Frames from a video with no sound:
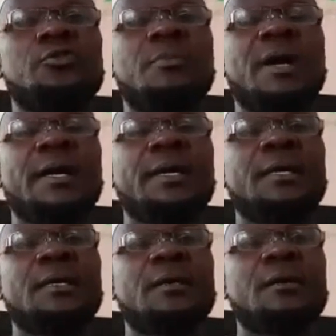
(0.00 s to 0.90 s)

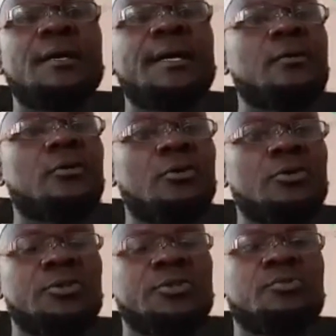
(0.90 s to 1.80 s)
my
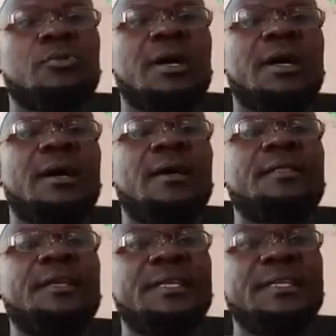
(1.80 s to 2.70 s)
uncles were
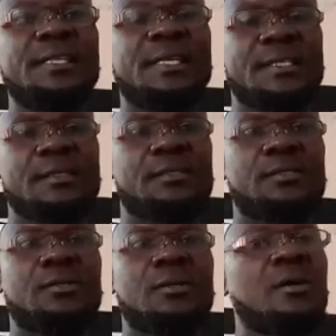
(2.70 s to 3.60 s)
the leaders
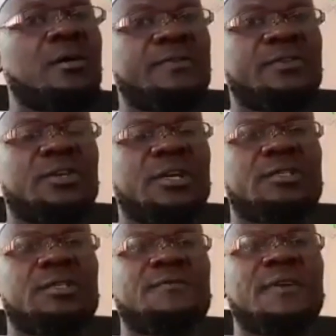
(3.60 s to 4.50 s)
of the
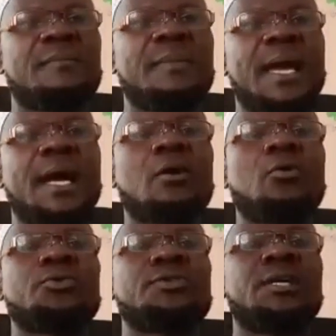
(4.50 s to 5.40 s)
church. In fact, my
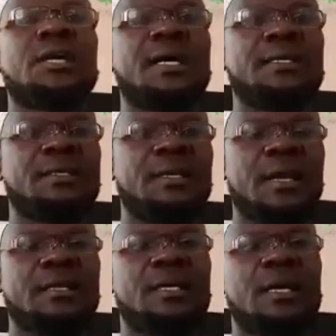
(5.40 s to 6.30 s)
uncle was the country
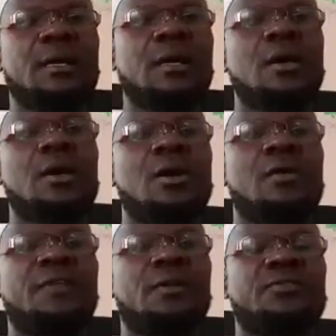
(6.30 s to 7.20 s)
director
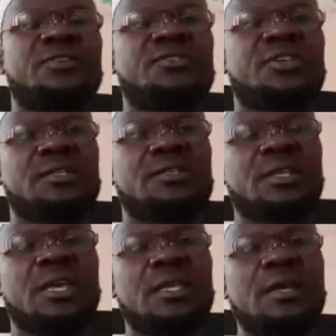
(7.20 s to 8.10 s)
of the Lutheran church in
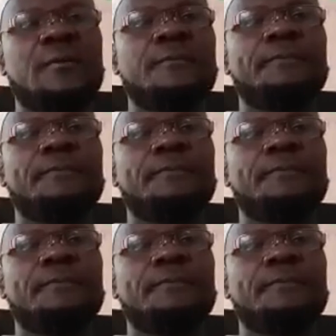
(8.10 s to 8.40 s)
Kenya.